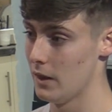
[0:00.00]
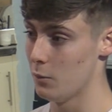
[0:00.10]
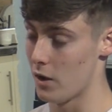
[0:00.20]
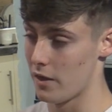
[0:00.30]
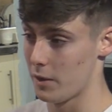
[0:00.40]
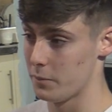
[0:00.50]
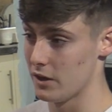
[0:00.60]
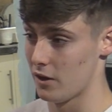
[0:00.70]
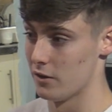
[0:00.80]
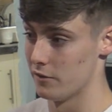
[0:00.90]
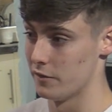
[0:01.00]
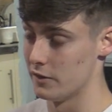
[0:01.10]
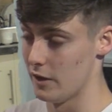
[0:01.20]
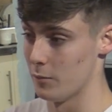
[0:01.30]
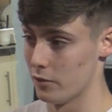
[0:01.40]
whether that be kind of the
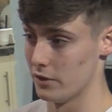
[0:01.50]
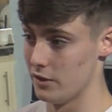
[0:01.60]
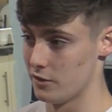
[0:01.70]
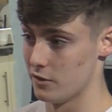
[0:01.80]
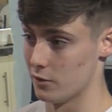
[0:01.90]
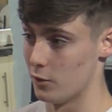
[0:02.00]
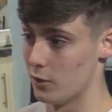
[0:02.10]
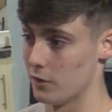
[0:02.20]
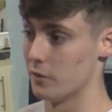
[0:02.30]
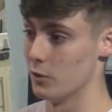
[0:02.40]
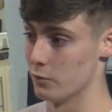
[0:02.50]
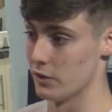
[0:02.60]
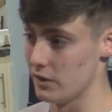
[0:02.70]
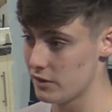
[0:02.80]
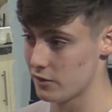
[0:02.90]
demo releases or the
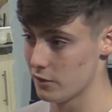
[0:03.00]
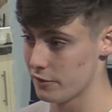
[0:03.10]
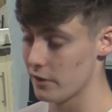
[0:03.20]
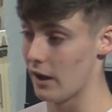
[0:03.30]
unreleased stuff,